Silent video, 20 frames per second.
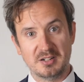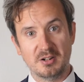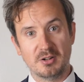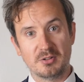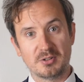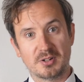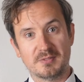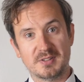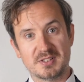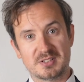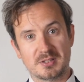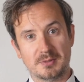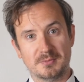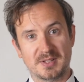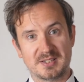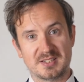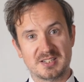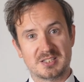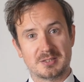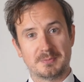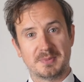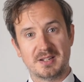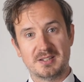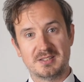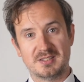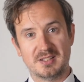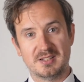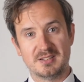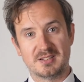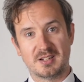longer than some
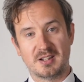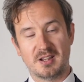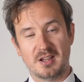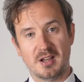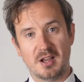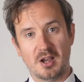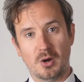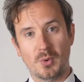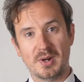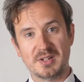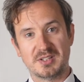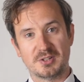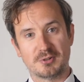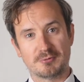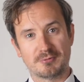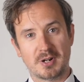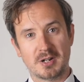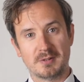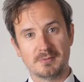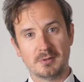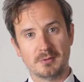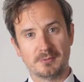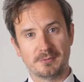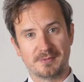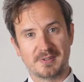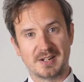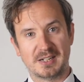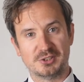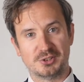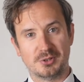anticipated awaited arrival of
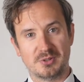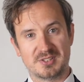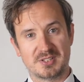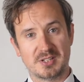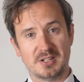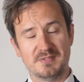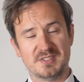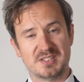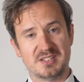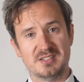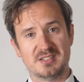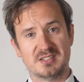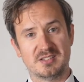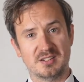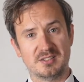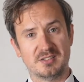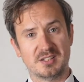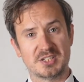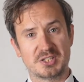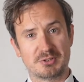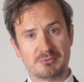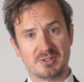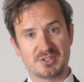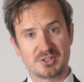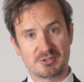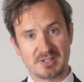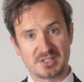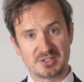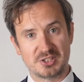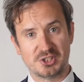Financial Services Industrial
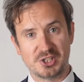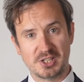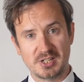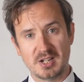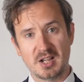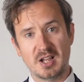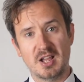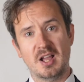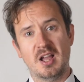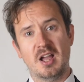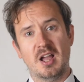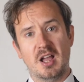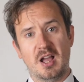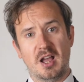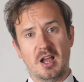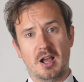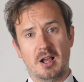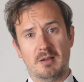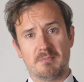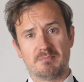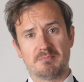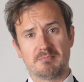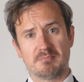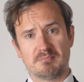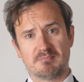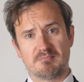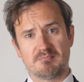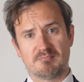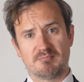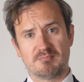Strategy.
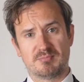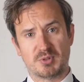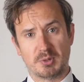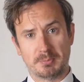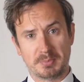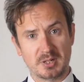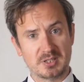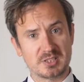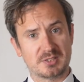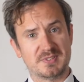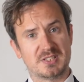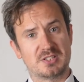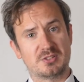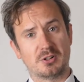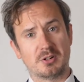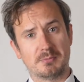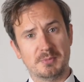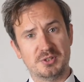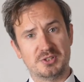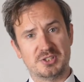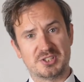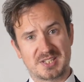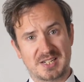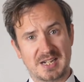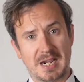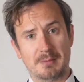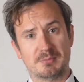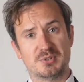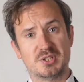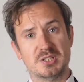So part of this document just
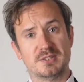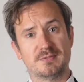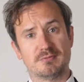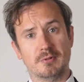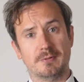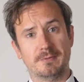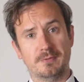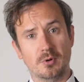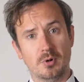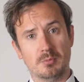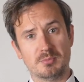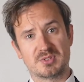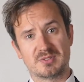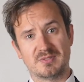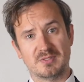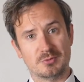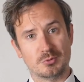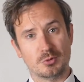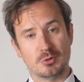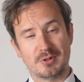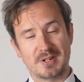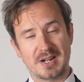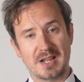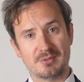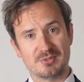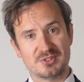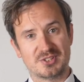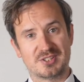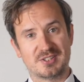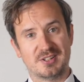captures reforms that were
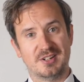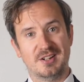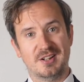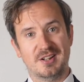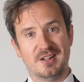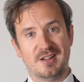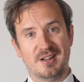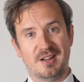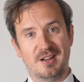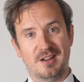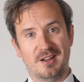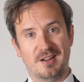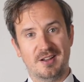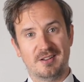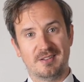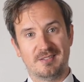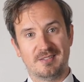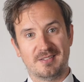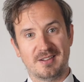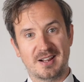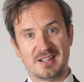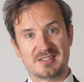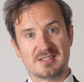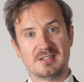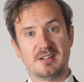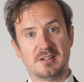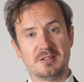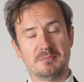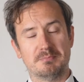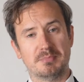announced last
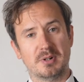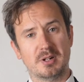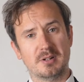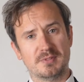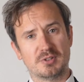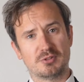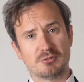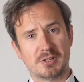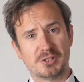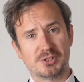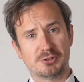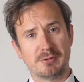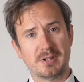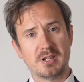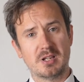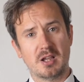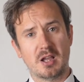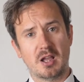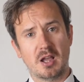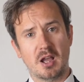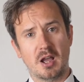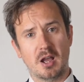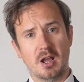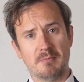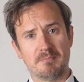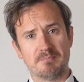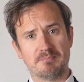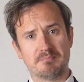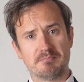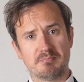night by the Treasury,
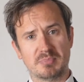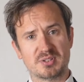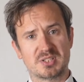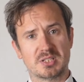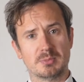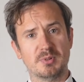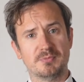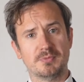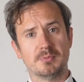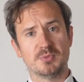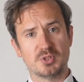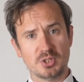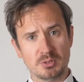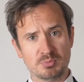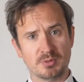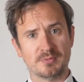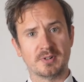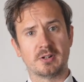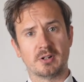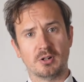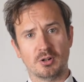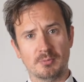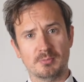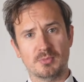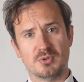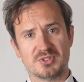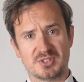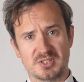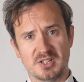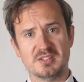but some of them do provide a lot
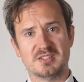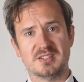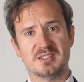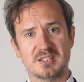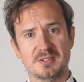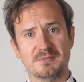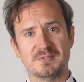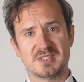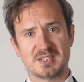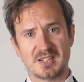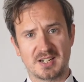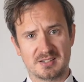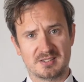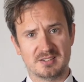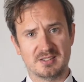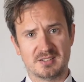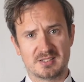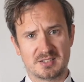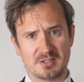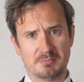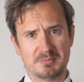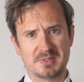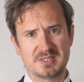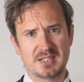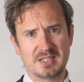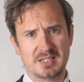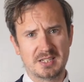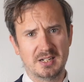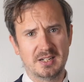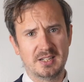more certainty for sectors. So
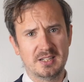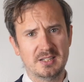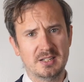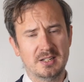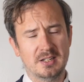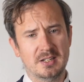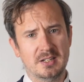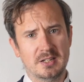particularly